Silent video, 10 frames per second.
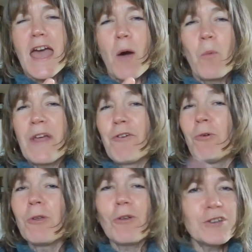we're
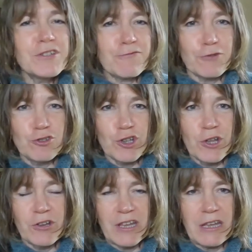all on a different
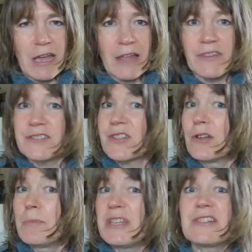journey and there's going
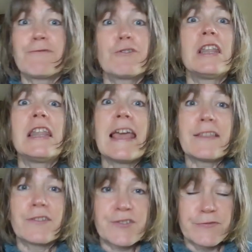to be different
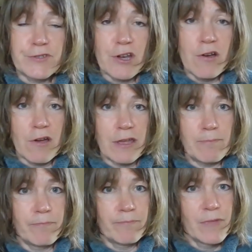lengths of
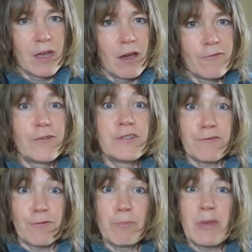time for
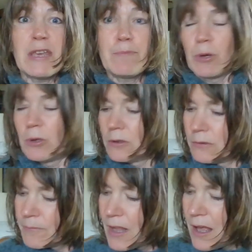different people,
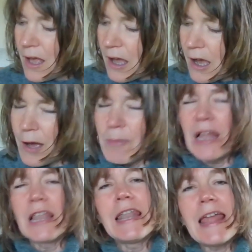
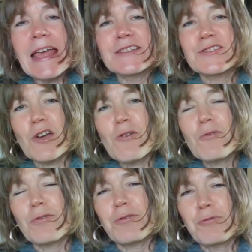let's go
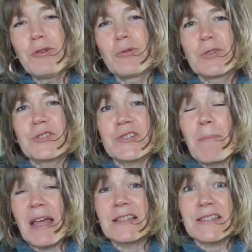through some
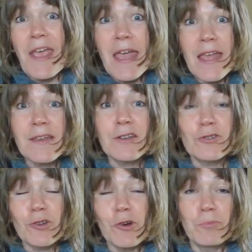10
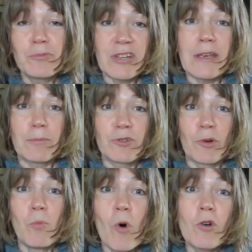top tips
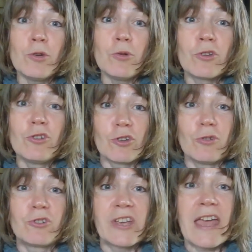on what you can do
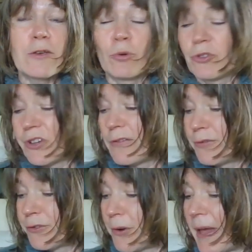to get yourself
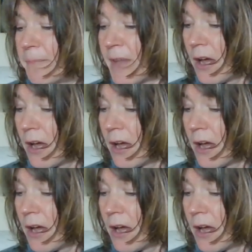through it.